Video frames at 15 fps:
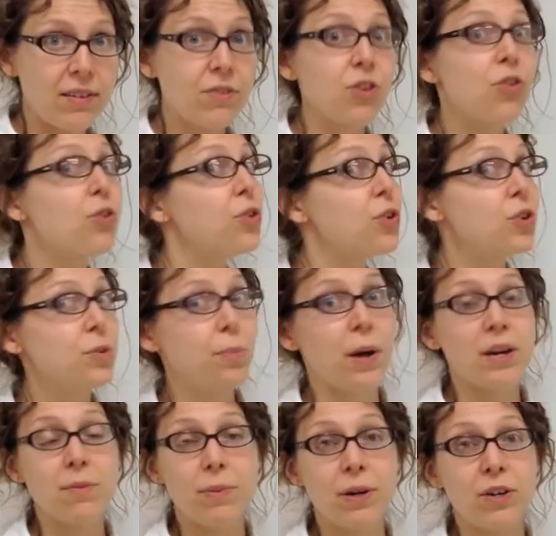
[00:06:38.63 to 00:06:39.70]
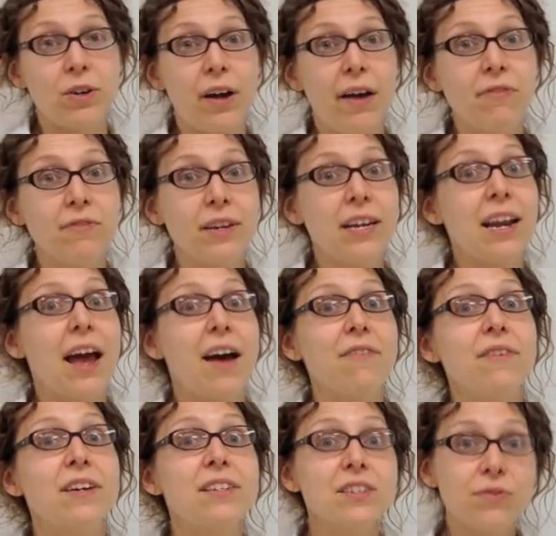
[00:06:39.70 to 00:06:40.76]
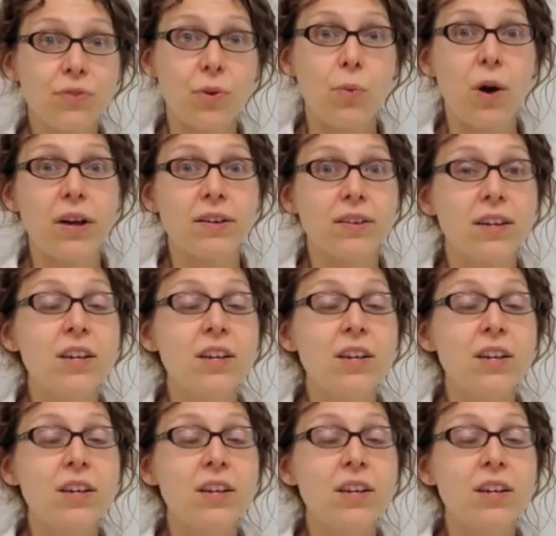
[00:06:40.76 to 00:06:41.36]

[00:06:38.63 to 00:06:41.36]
The third body paragraph can have a different one.